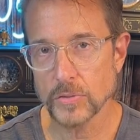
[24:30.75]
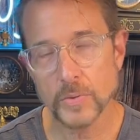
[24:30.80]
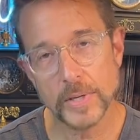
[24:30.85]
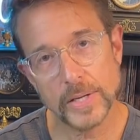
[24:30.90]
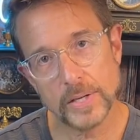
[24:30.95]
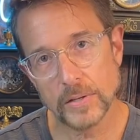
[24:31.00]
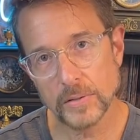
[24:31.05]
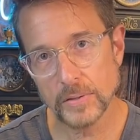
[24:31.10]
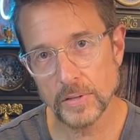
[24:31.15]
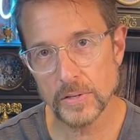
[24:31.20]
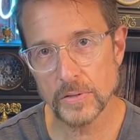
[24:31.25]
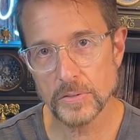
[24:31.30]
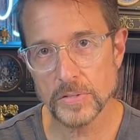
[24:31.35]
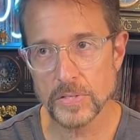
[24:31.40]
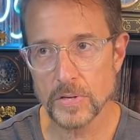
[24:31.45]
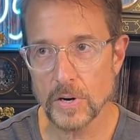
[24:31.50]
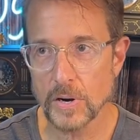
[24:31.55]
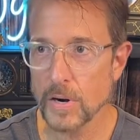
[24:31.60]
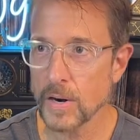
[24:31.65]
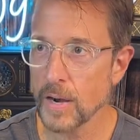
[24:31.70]
Twinkle, Little
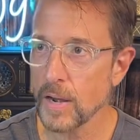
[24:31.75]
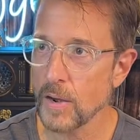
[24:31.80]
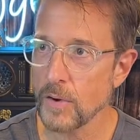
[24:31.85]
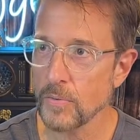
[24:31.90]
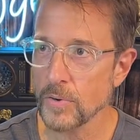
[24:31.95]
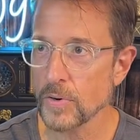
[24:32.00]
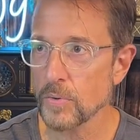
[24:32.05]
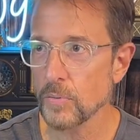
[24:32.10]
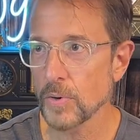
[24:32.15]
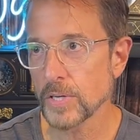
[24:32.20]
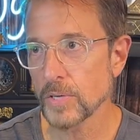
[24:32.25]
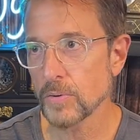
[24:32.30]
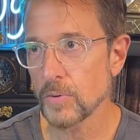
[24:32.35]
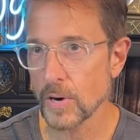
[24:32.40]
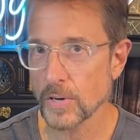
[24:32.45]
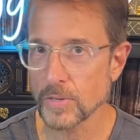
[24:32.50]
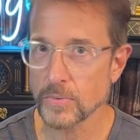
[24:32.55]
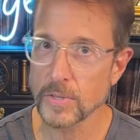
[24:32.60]
Star, how I wonder what you are.